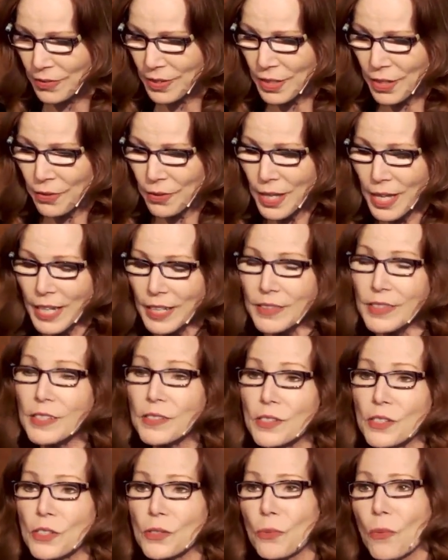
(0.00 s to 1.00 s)
You know,
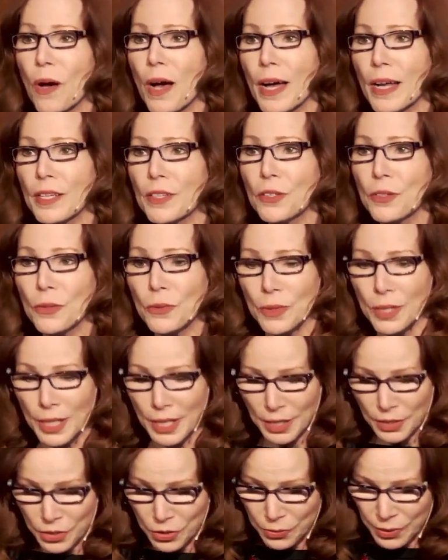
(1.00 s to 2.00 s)
this is why you
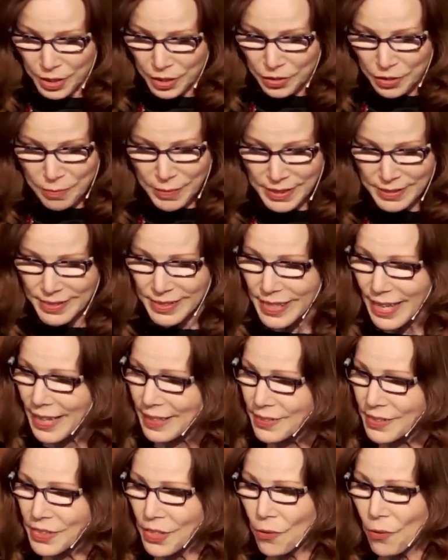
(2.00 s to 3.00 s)
hear me
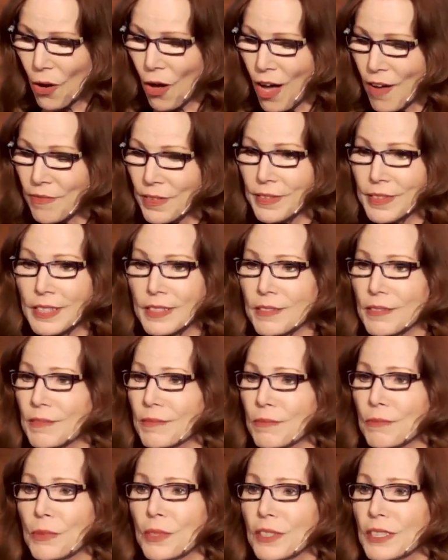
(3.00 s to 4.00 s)
say so often that
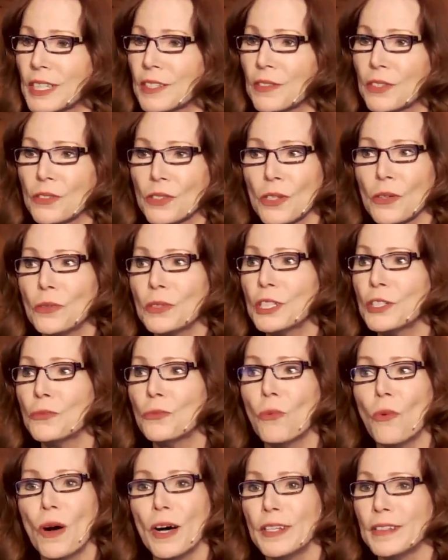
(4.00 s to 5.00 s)
really there's only
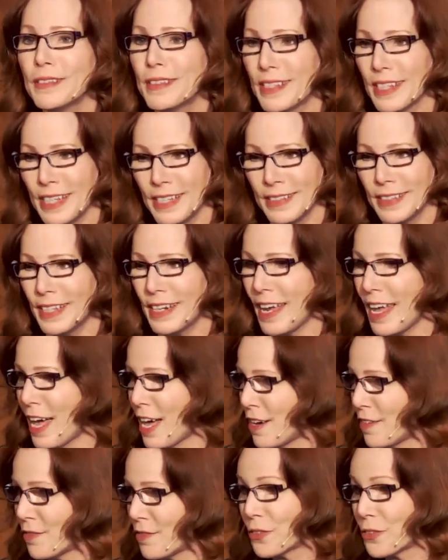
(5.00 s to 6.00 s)
one thing that
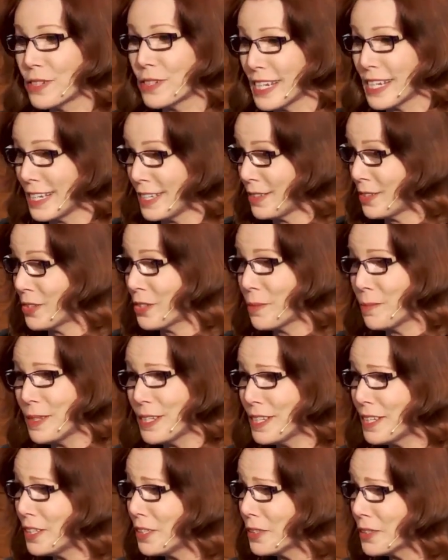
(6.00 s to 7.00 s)
ever needs to
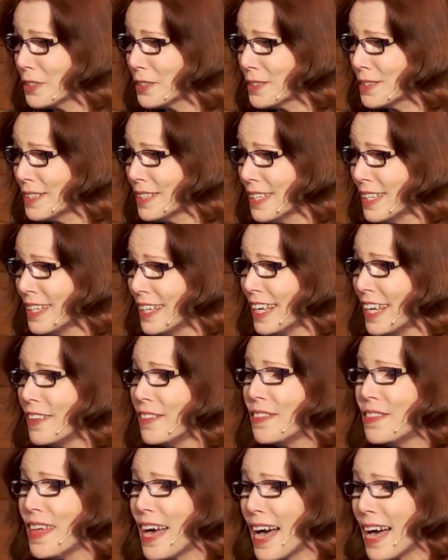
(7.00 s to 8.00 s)
be healed,
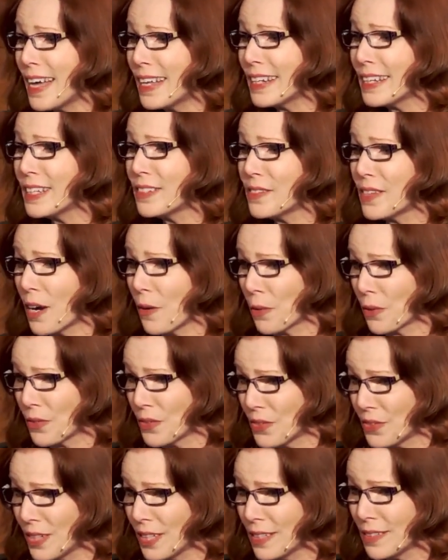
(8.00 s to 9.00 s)
and that is our
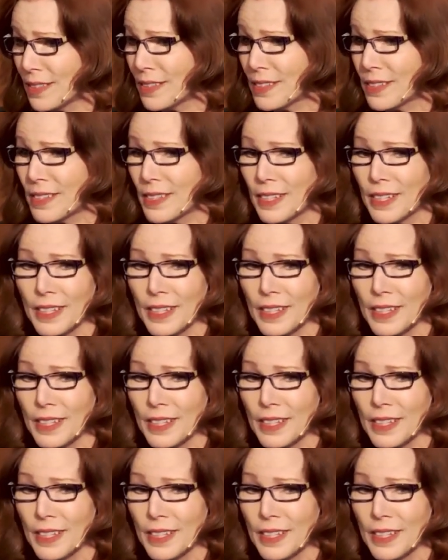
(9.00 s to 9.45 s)
sense